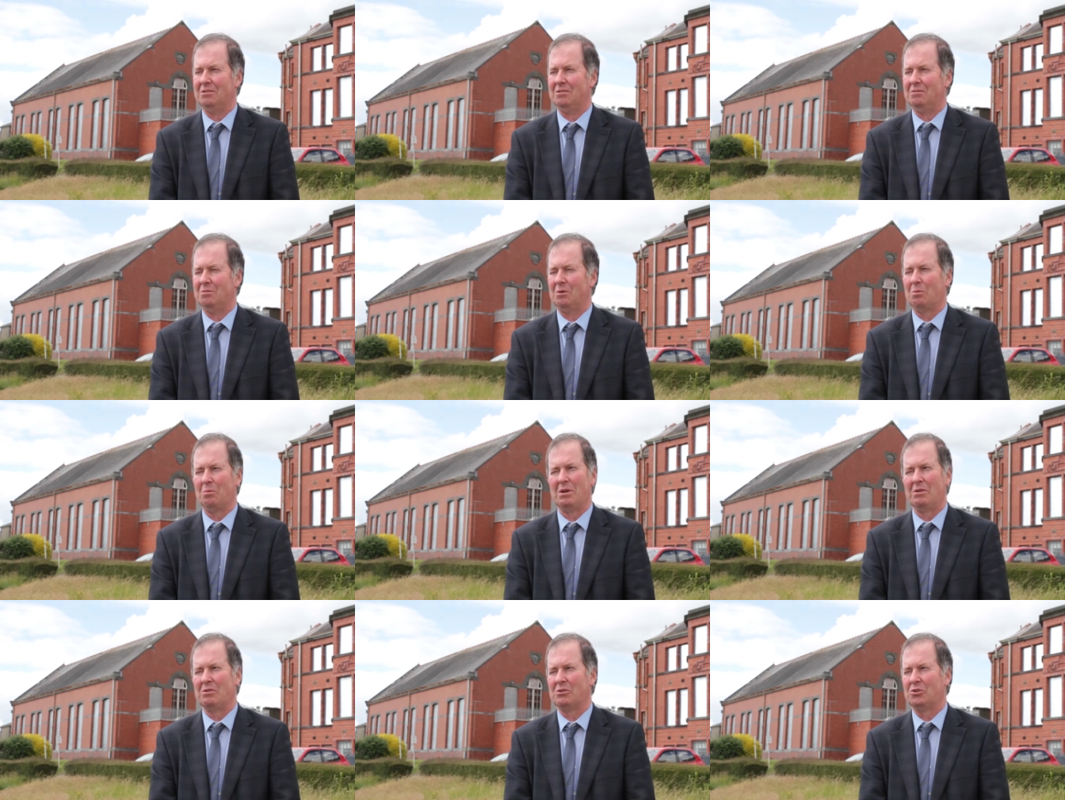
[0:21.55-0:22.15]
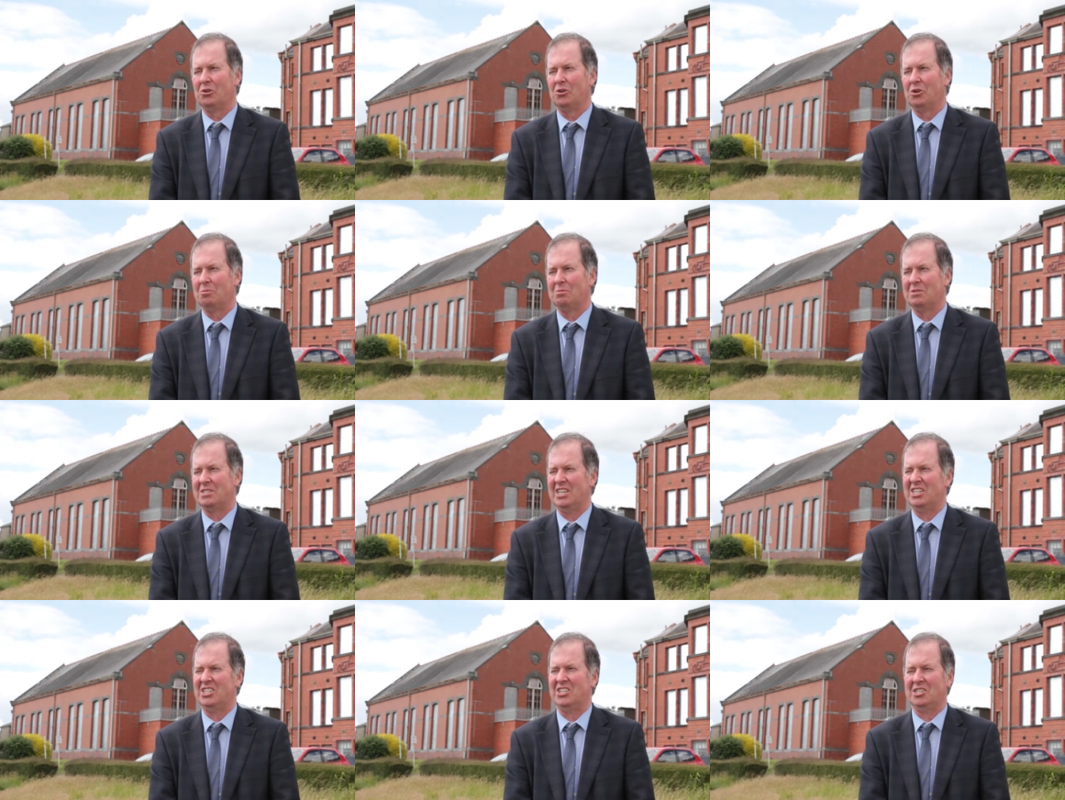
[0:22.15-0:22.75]
when we were growing up in
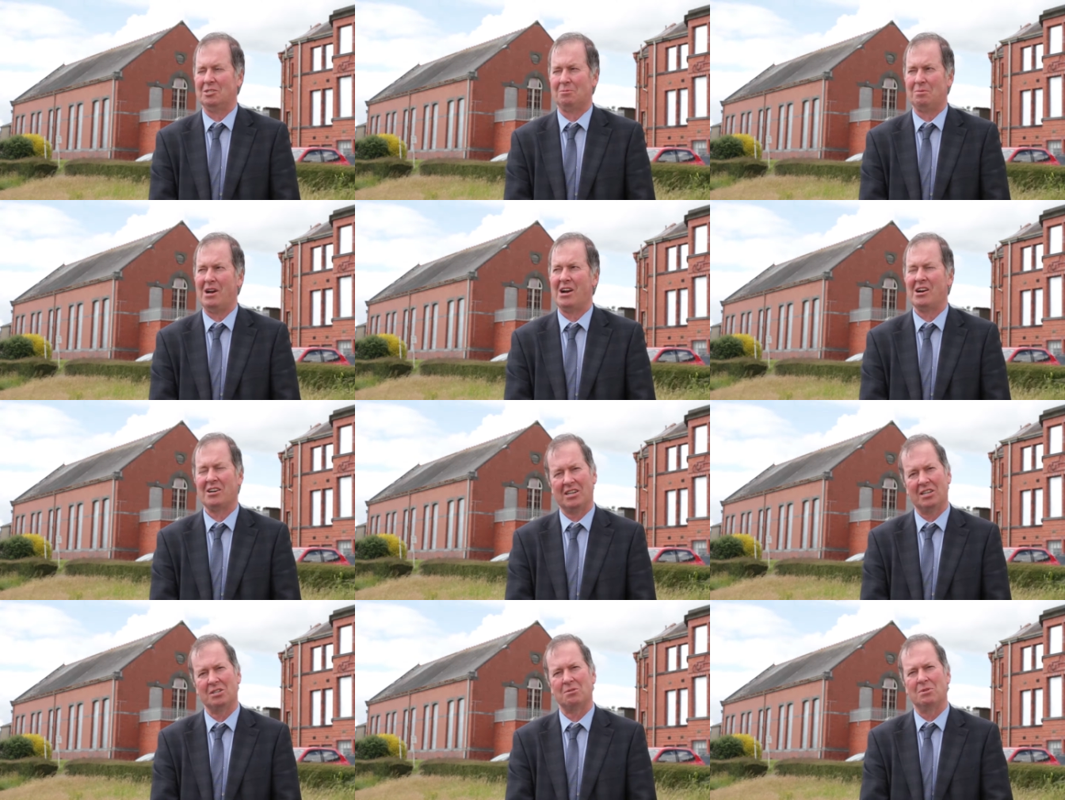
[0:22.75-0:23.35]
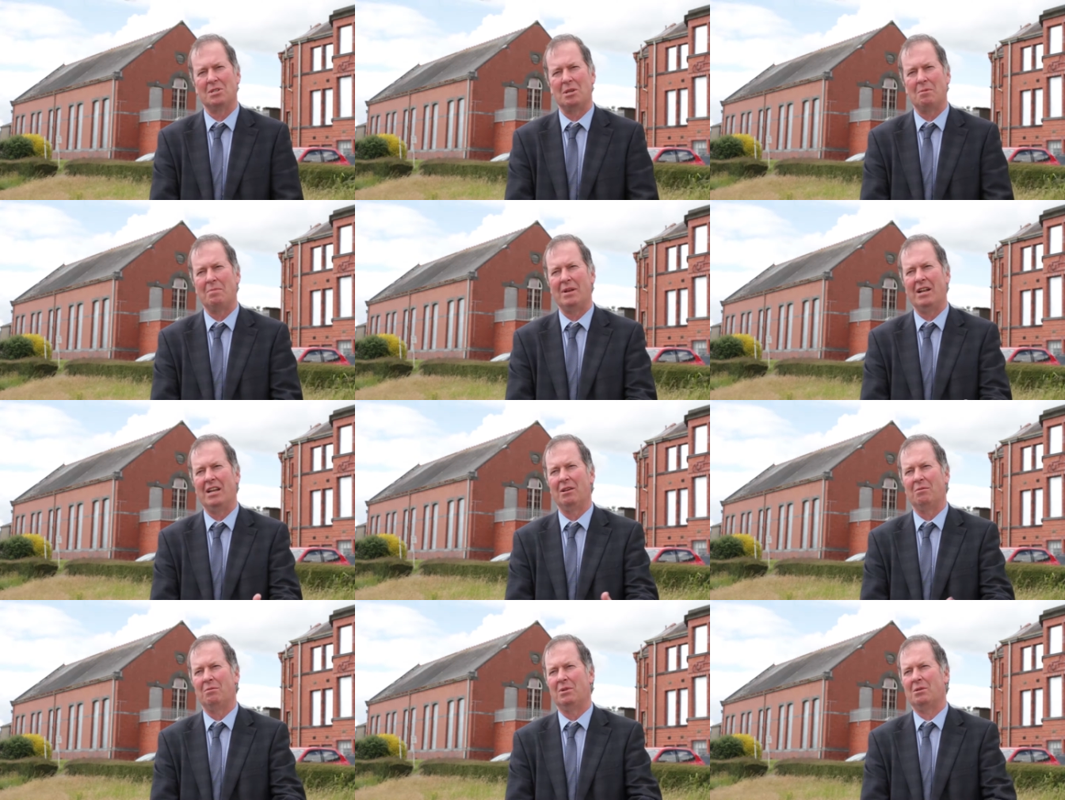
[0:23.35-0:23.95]
Saint Johns Park, this was a
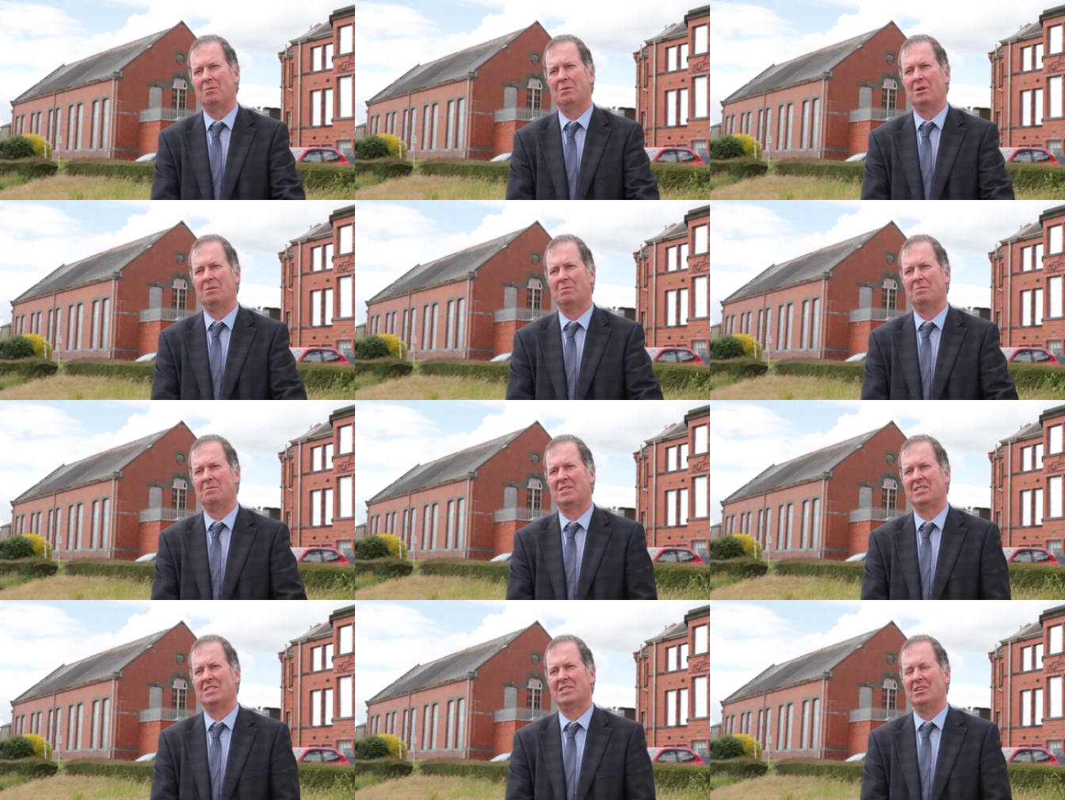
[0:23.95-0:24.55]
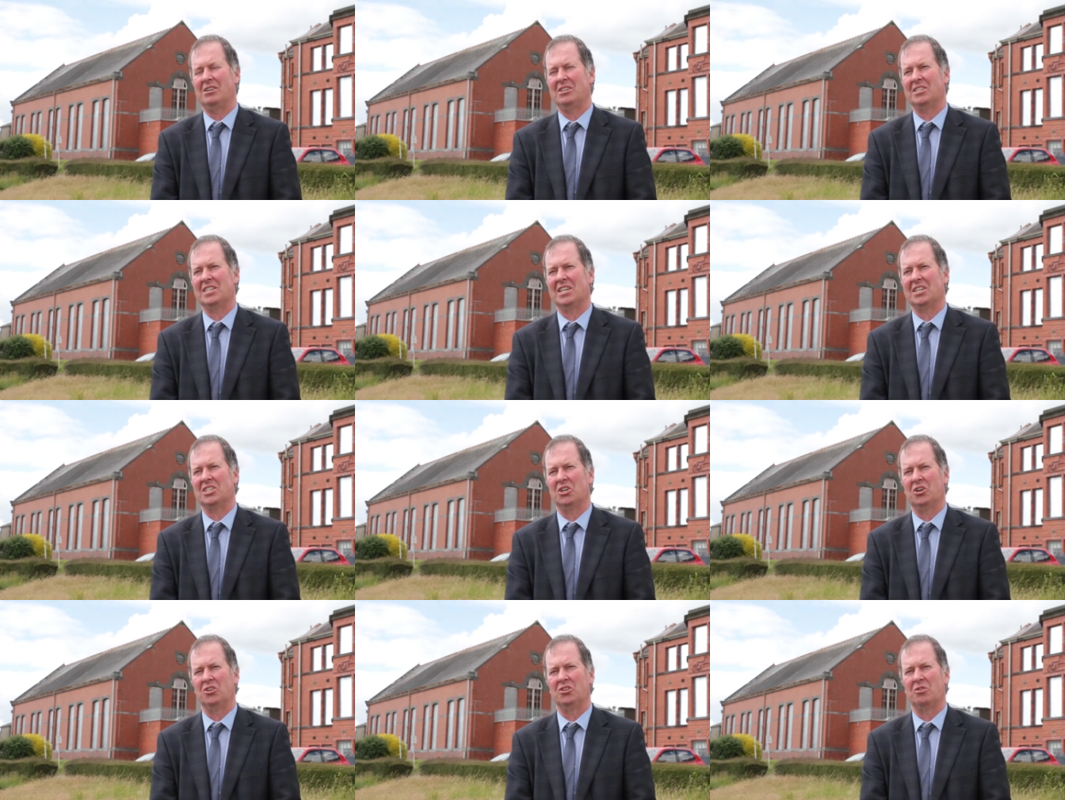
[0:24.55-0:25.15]
building with about nearly
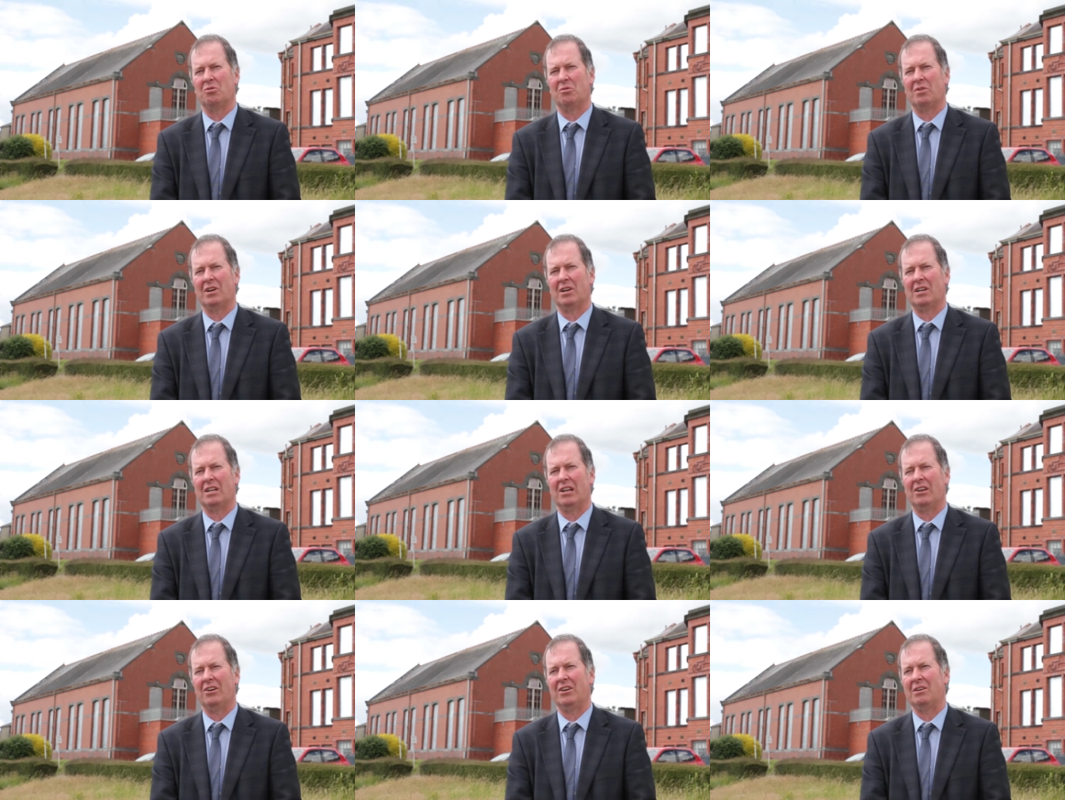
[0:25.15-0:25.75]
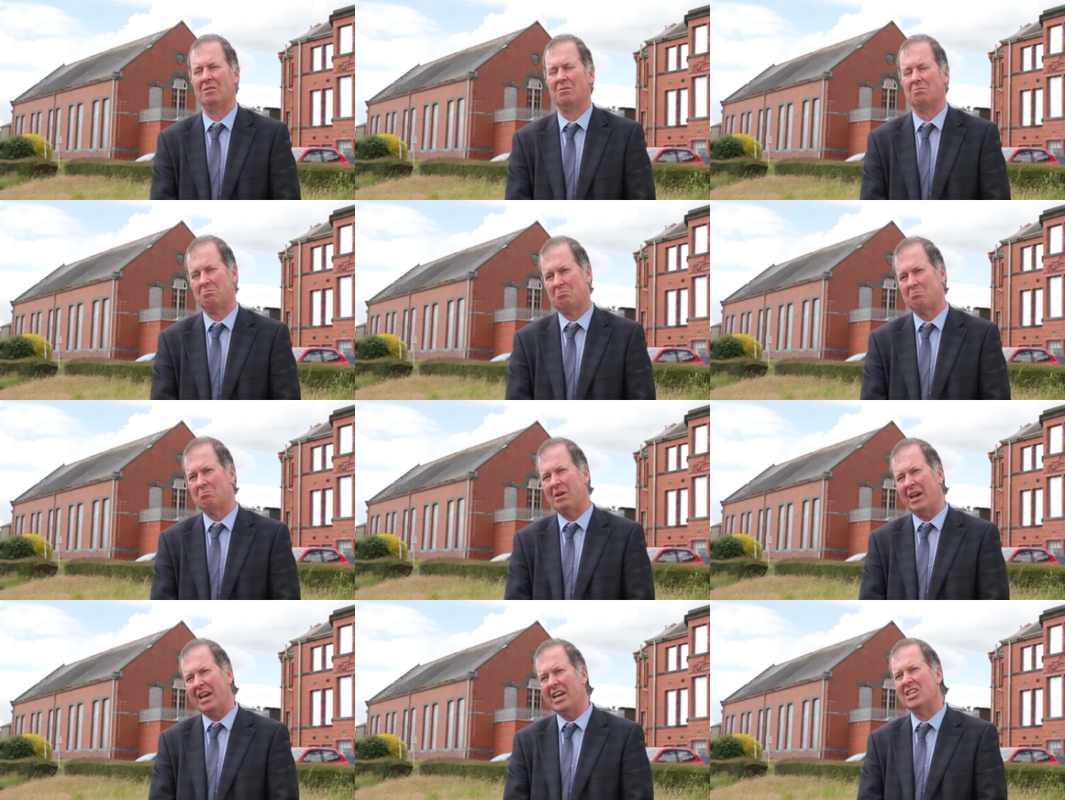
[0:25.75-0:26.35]
six hundred client,
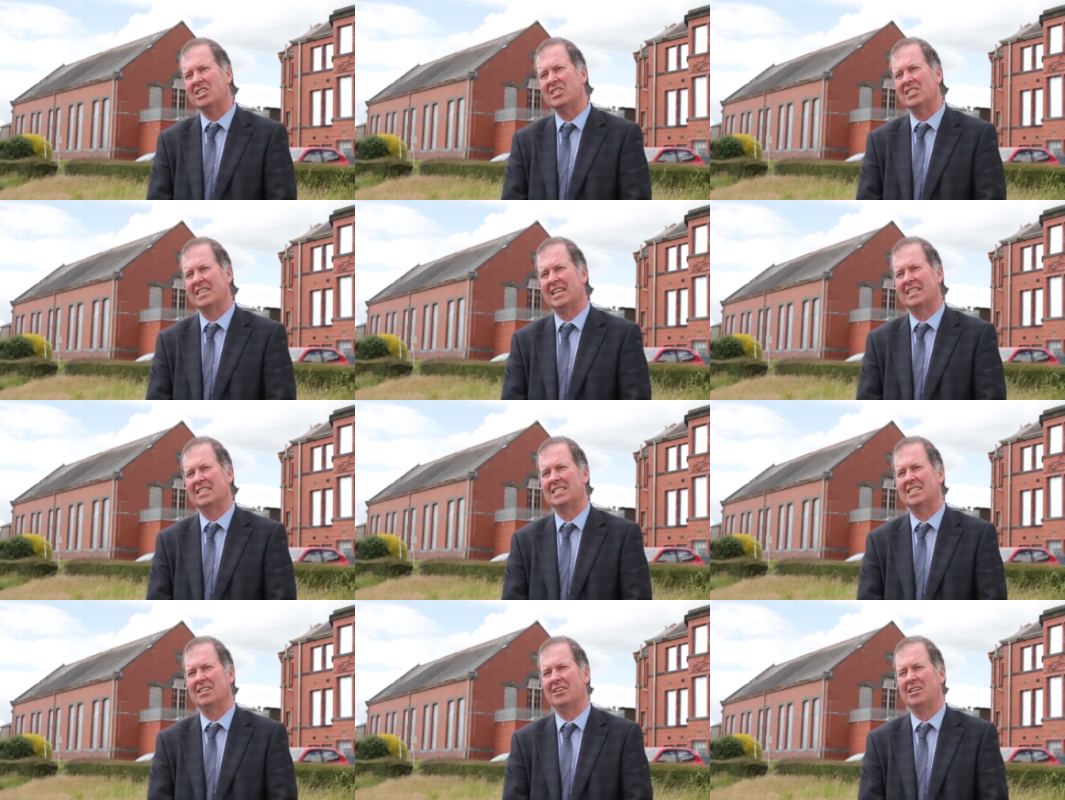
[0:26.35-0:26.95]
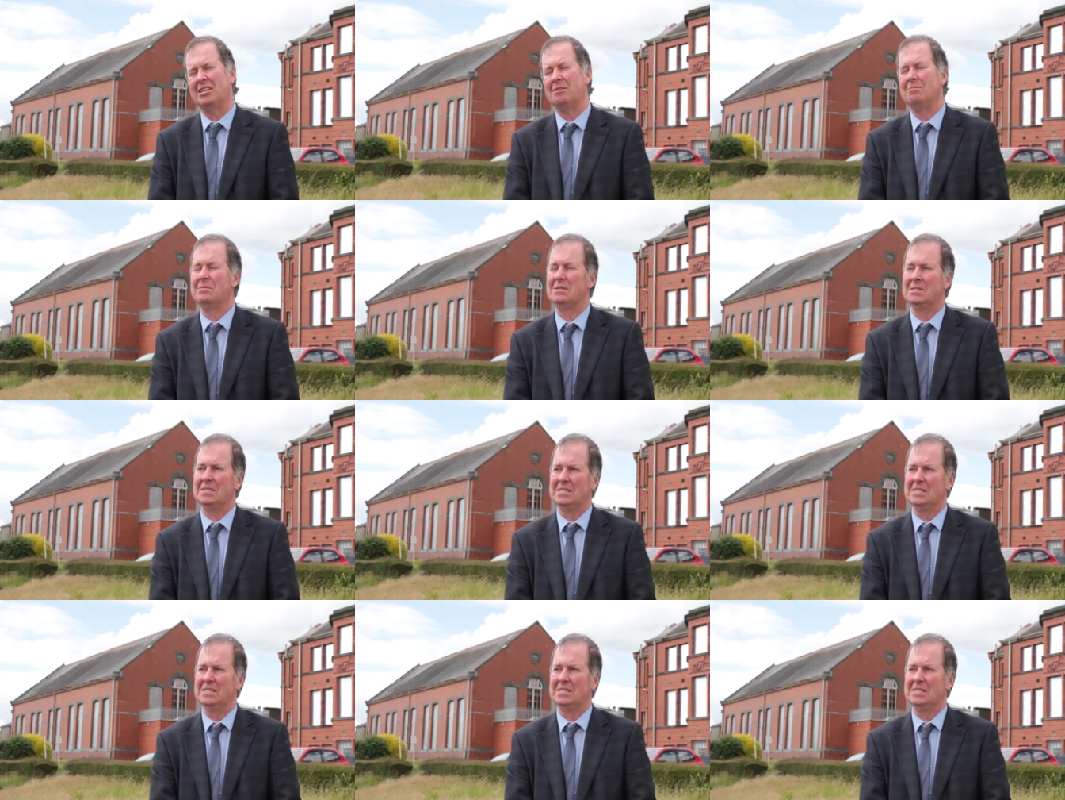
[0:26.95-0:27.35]
patients at the time.